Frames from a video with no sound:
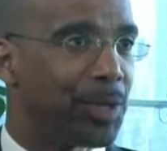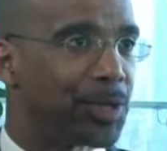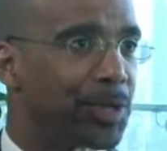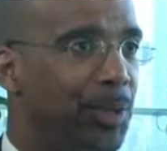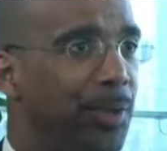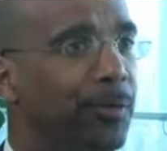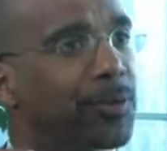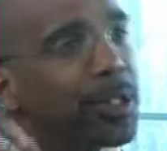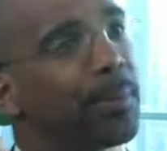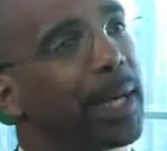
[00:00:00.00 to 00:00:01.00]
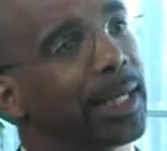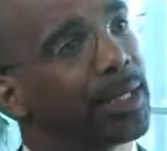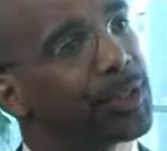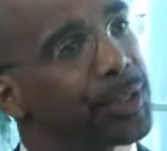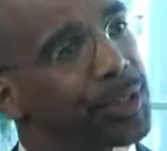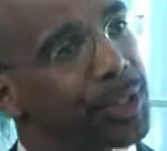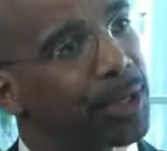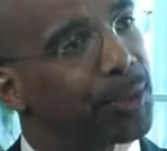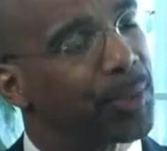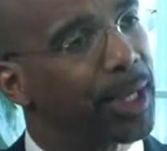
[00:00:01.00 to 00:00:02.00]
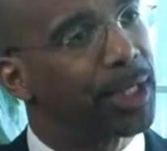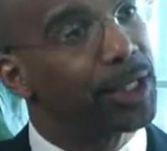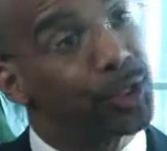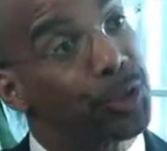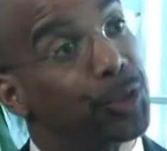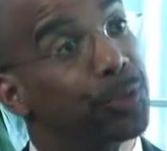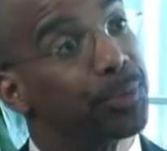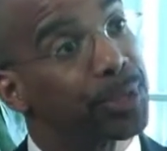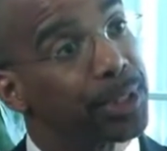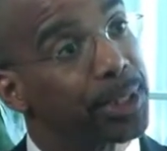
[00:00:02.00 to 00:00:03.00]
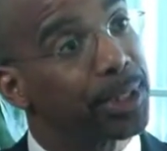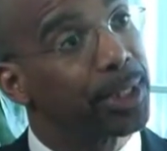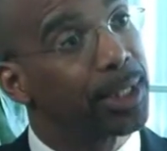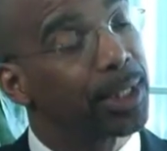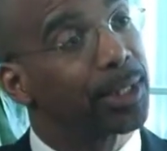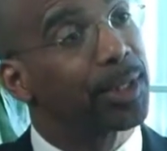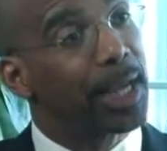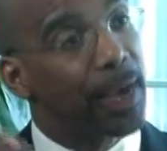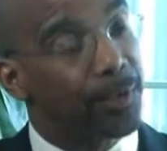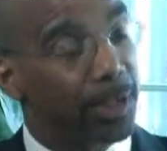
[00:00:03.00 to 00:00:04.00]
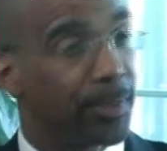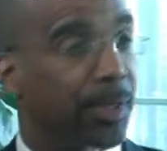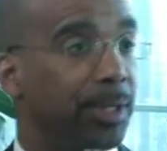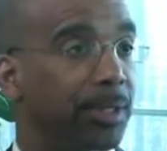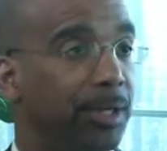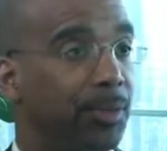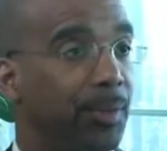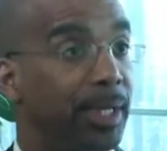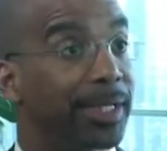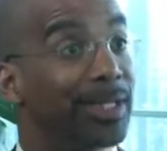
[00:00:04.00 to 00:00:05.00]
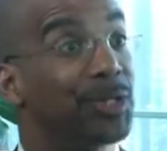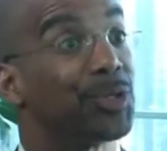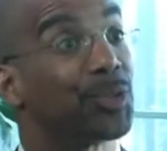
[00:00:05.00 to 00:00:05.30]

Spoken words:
So if somebody else's death rate is 2%, the African American death rate is